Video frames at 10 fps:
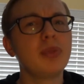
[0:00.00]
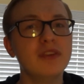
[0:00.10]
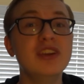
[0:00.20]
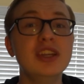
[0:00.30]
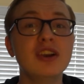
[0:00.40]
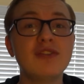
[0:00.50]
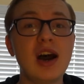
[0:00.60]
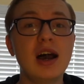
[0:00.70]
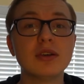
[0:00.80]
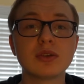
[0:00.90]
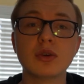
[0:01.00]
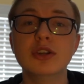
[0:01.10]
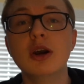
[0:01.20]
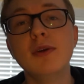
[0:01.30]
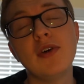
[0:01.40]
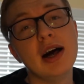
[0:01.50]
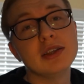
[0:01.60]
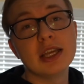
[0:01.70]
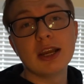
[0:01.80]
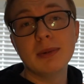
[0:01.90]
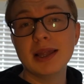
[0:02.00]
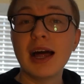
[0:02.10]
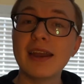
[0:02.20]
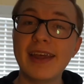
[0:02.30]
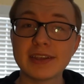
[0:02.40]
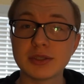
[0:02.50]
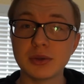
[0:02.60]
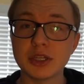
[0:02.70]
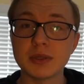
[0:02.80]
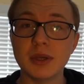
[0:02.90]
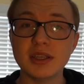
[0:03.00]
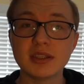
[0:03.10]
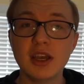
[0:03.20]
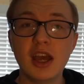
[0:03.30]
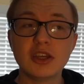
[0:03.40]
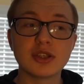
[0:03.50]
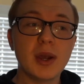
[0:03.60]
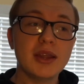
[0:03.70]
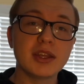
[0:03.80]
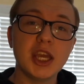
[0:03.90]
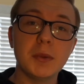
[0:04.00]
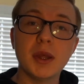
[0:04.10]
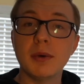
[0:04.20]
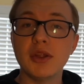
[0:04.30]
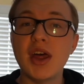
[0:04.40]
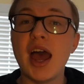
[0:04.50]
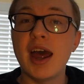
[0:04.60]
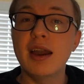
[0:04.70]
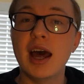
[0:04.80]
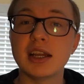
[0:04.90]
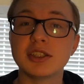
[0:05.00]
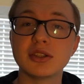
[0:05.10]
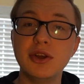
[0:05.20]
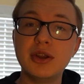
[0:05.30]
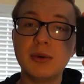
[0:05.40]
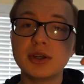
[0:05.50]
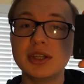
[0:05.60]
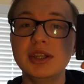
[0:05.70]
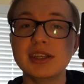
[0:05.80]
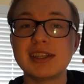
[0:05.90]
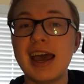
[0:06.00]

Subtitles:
video files or Adobe files take up a lot of that storage space. So rather than keeping them on that, I can just load them onto this,